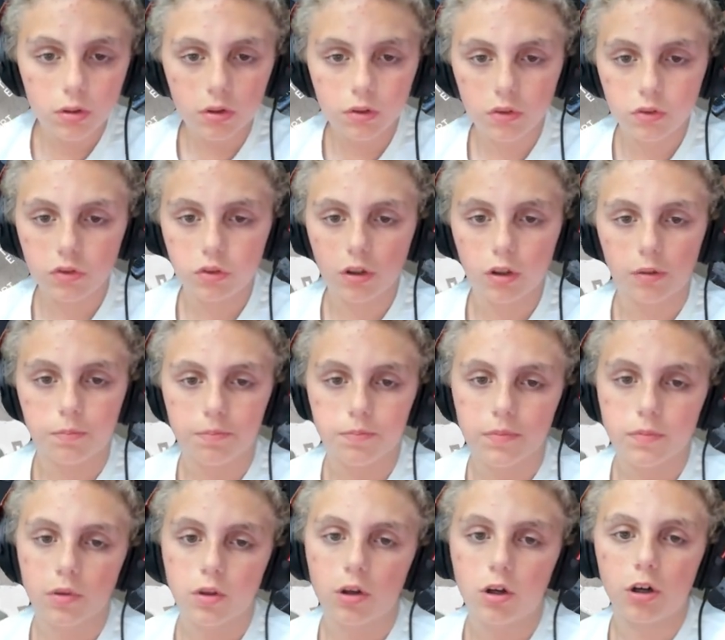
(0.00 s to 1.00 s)
So
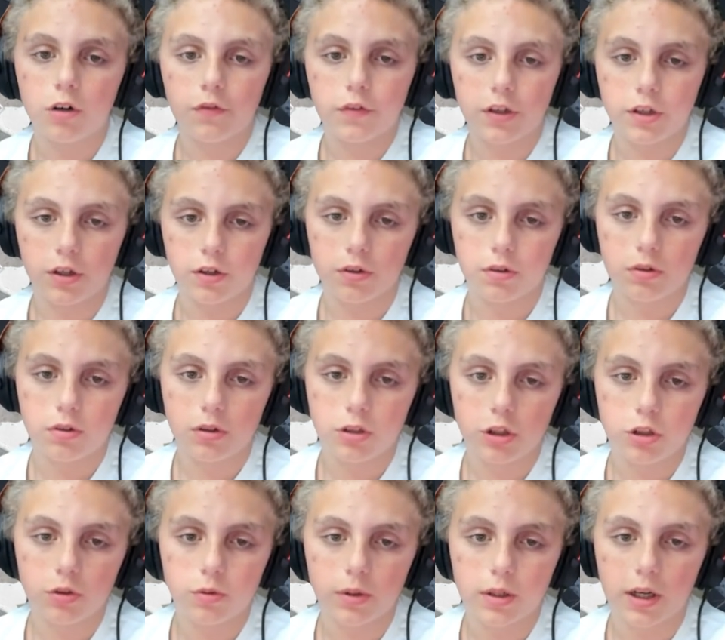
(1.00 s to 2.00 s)
over here
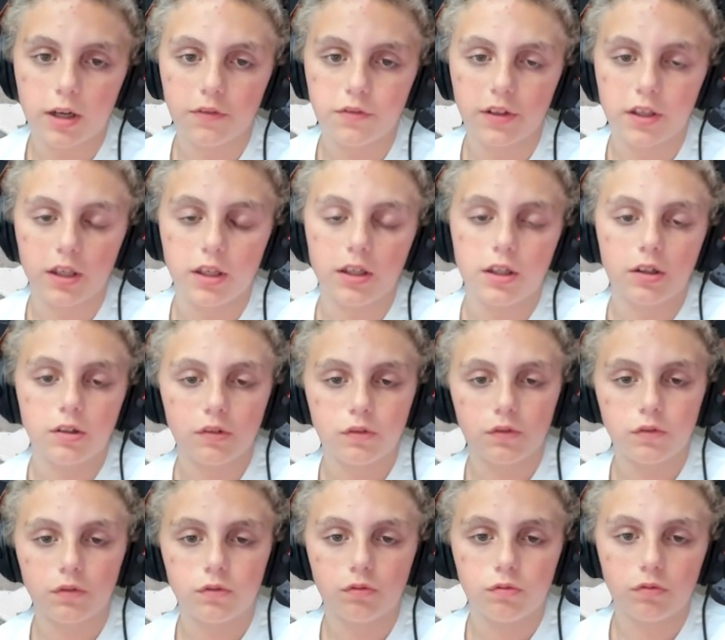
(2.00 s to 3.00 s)
you have a
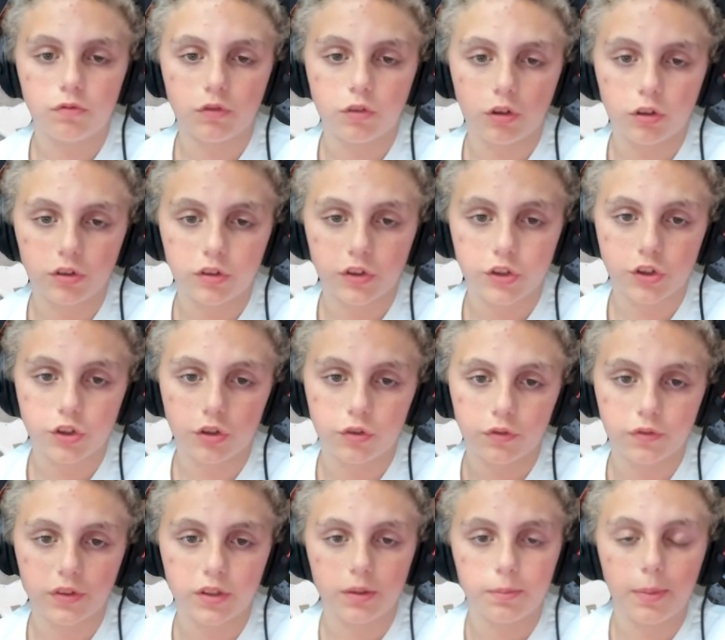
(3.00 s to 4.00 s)
voltage
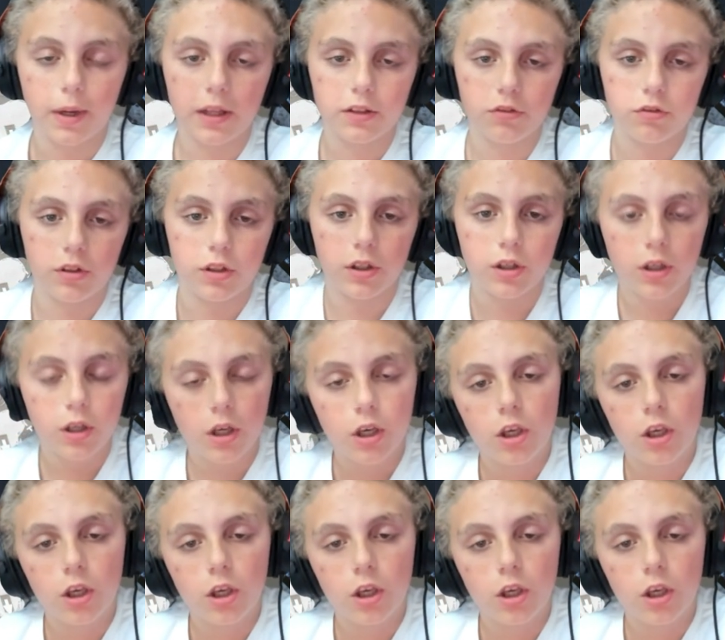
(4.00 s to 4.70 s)
of the battery.